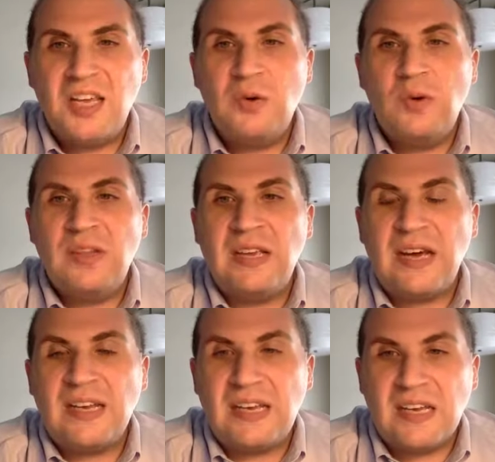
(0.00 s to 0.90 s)
in the
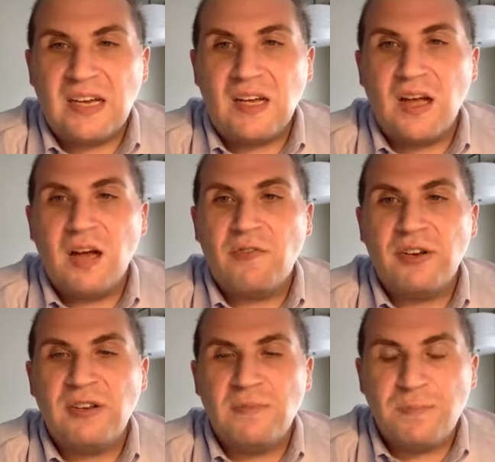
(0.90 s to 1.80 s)
idea of
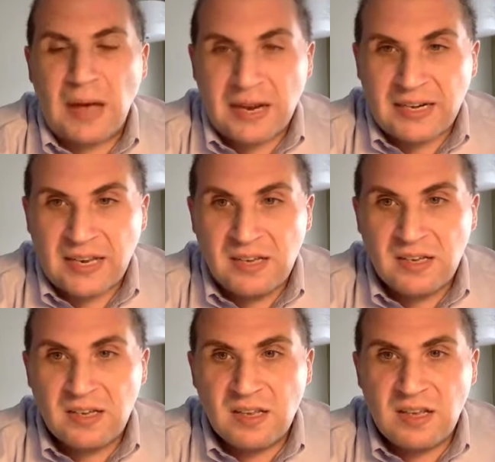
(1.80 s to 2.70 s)
responding
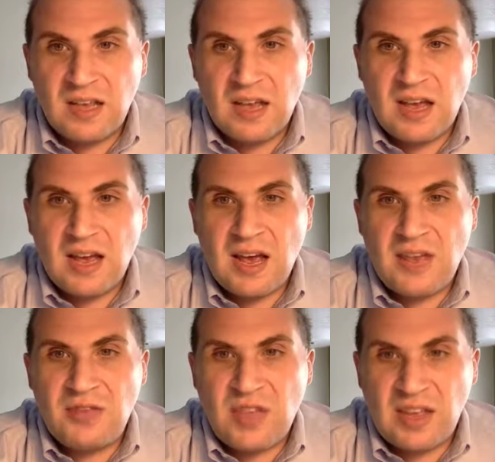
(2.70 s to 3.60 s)

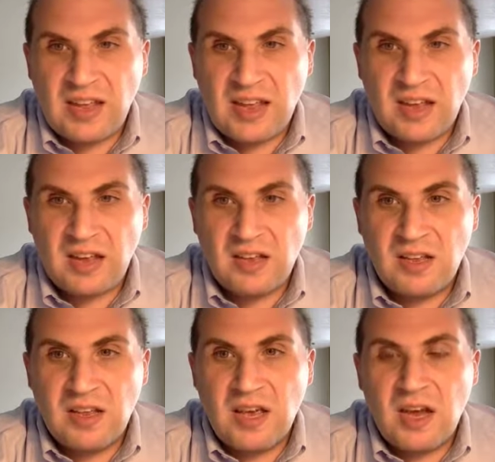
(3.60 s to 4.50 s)
and thinking
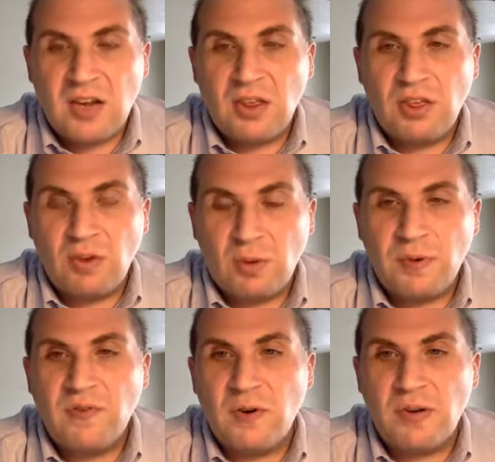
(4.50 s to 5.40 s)
in a
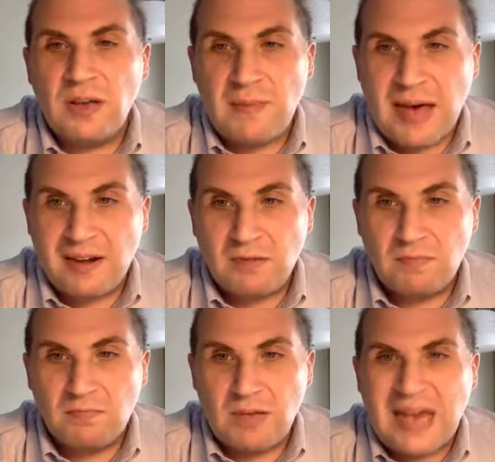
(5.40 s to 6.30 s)
thought-provoking manner
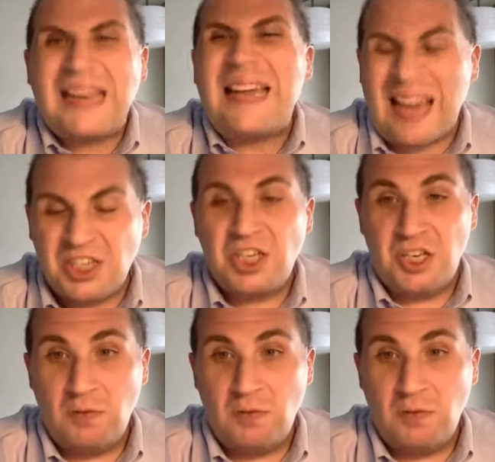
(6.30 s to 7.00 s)
and engaging you.